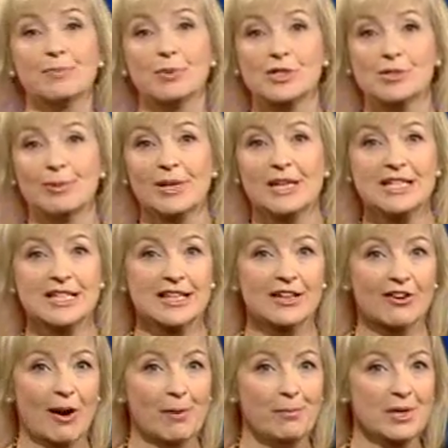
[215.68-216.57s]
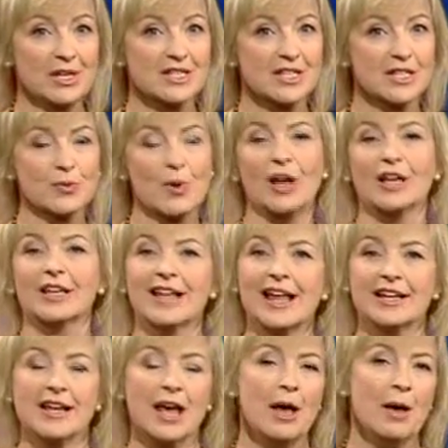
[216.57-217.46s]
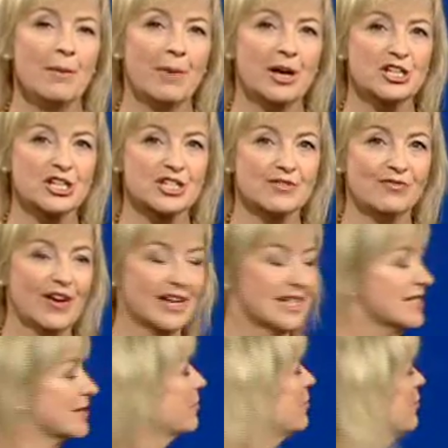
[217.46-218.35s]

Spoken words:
possibly into the Grampians as well. And that might just affect some